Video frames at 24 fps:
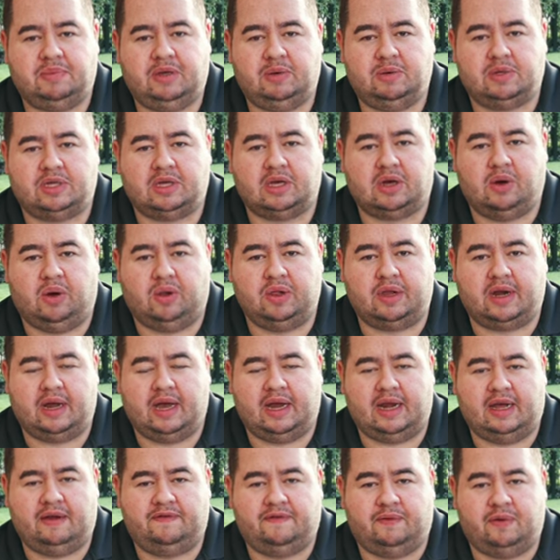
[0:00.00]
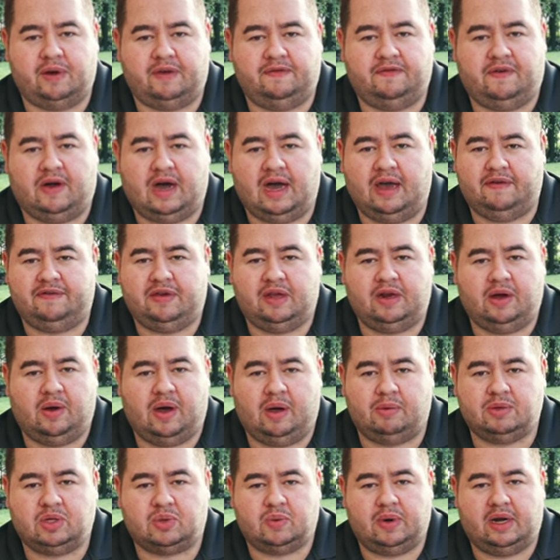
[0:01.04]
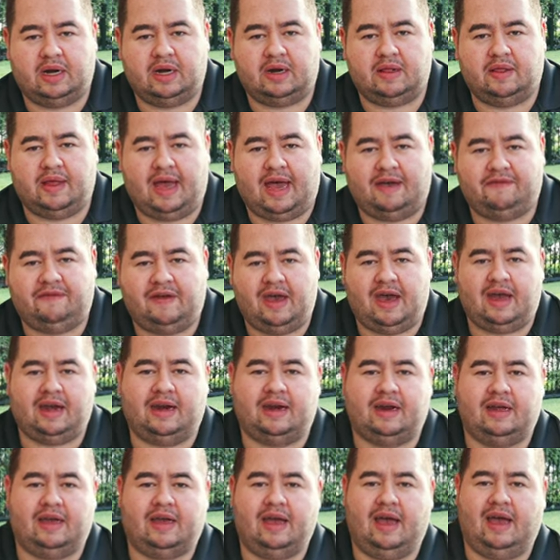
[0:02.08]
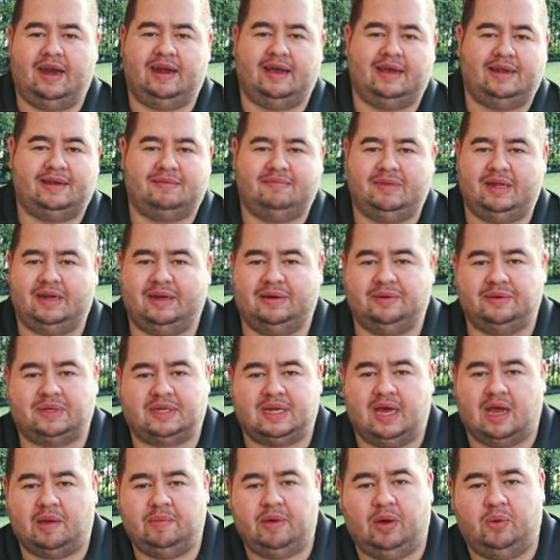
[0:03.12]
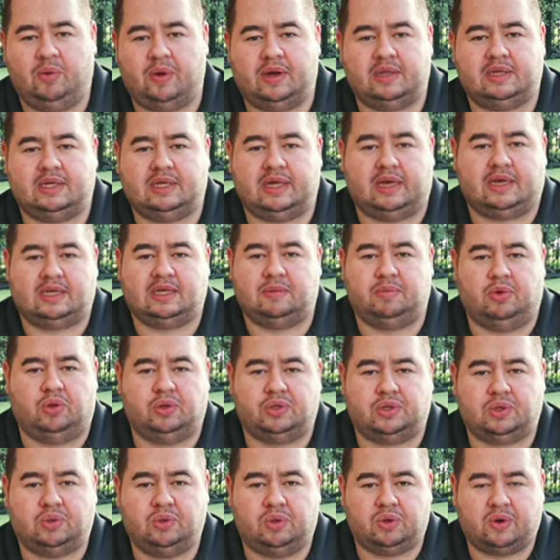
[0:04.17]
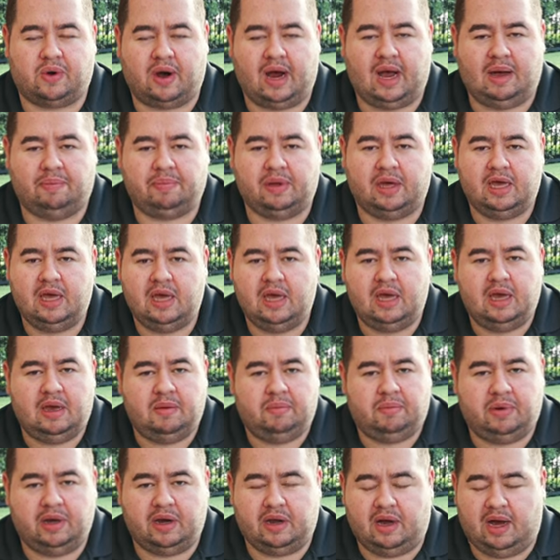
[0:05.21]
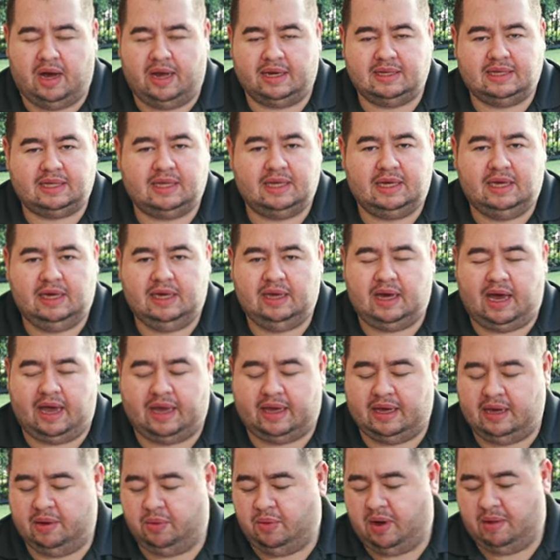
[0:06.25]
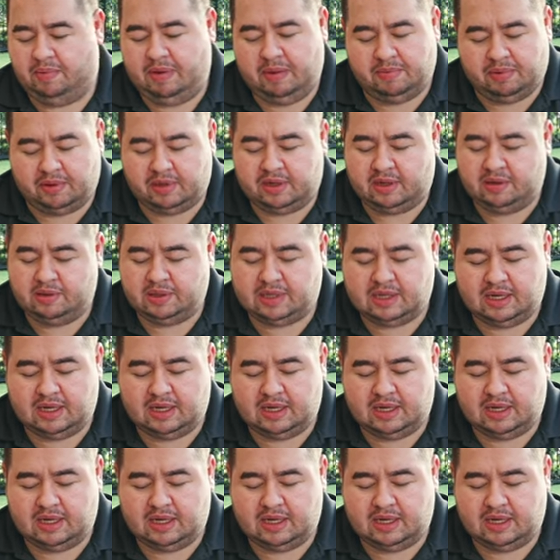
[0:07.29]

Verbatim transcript: me was the Collinite 845. You know, I was ready to laugh at it and kind of, you know, talk about what it's like some old school crap. But honestly, I get why people use